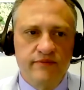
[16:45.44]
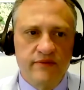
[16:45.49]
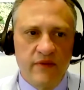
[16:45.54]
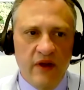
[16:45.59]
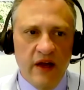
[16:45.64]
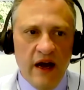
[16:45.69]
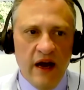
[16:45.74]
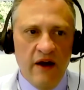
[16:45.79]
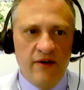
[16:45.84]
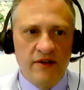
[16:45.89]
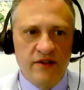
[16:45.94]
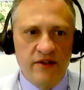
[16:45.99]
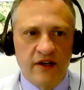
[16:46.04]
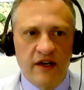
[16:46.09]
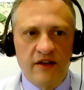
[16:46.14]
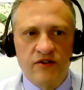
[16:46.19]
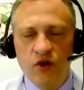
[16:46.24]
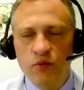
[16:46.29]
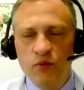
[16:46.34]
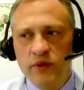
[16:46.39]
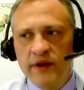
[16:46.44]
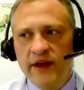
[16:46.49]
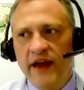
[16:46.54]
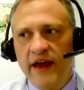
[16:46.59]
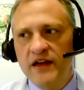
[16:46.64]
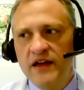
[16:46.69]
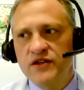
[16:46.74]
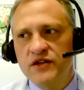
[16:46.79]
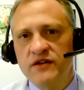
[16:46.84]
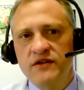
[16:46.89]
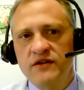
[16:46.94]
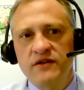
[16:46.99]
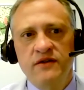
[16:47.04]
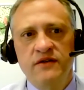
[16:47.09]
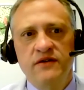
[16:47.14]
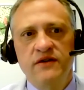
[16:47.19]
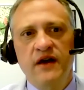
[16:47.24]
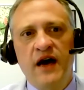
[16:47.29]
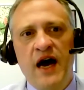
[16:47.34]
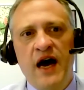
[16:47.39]
always look at duplication,
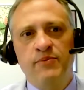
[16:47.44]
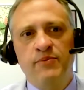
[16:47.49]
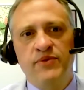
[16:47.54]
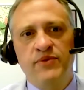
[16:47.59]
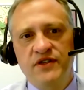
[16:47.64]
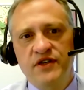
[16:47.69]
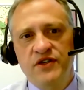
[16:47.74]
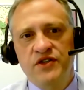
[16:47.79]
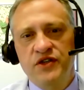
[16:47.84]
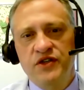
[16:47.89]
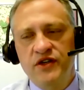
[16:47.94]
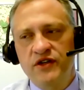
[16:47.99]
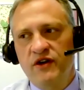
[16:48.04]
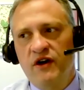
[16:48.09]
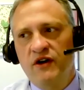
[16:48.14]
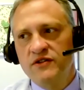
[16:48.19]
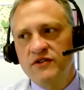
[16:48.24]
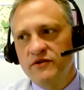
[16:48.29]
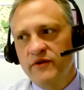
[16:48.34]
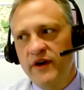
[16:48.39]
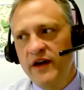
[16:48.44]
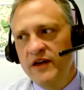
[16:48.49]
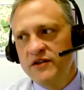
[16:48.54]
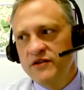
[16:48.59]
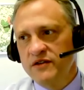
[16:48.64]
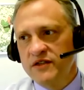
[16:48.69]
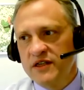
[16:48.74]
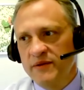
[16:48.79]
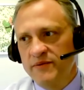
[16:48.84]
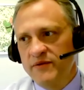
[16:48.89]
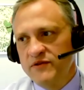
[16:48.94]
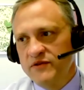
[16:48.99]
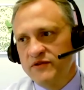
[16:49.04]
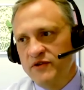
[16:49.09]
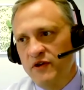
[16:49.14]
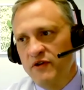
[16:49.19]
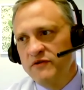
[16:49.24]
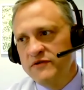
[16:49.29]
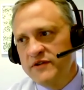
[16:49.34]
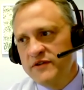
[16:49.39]
opposition, and alteration. Some of
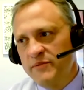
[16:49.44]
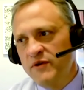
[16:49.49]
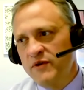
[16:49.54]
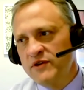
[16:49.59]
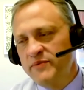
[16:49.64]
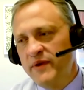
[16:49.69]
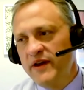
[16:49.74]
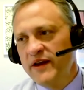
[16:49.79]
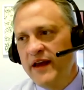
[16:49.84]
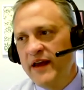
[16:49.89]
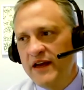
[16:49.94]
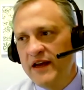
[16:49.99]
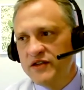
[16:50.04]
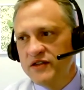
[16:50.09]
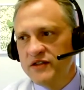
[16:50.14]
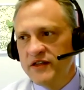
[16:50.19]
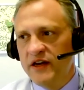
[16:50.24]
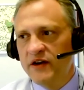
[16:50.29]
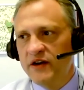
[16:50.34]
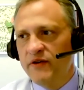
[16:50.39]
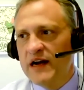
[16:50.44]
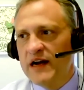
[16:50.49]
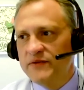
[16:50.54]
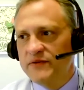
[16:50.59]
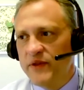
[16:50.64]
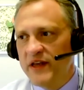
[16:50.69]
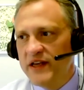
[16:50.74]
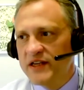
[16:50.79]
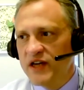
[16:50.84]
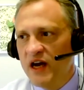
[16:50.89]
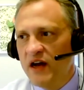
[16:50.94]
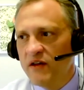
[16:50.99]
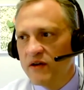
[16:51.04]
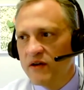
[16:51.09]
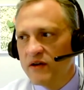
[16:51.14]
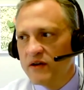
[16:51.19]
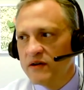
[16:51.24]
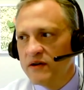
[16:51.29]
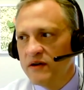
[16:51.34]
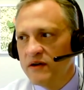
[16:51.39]
those medications interact with each
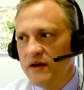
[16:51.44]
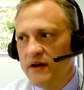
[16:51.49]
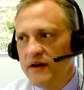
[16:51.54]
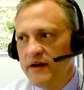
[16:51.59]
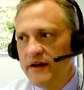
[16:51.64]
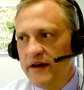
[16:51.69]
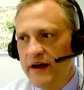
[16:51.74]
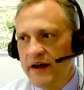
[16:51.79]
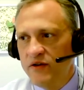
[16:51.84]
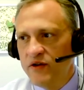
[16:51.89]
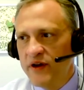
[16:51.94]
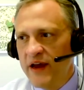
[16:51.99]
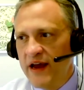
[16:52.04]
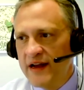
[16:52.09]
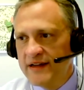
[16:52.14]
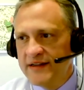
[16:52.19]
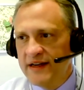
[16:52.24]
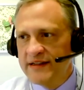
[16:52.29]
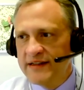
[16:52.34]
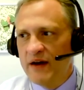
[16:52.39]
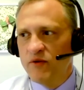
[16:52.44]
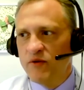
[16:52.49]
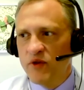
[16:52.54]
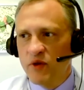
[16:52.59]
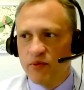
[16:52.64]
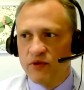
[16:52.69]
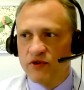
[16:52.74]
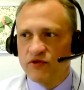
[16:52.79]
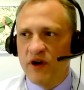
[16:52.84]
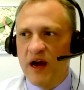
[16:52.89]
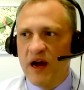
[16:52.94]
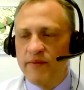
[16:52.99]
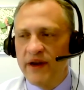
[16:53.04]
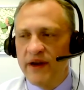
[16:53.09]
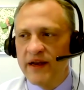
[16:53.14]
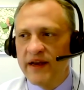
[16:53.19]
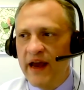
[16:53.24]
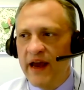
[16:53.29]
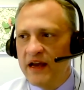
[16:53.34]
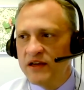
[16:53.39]
other, and you can't take that with your prescribed
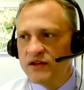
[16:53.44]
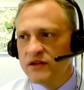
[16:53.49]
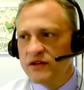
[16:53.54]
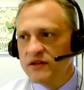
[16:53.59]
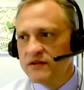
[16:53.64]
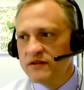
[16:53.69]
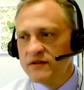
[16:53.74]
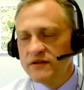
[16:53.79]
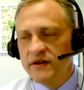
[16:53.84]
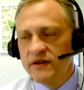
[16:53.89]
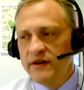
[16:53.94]
medications.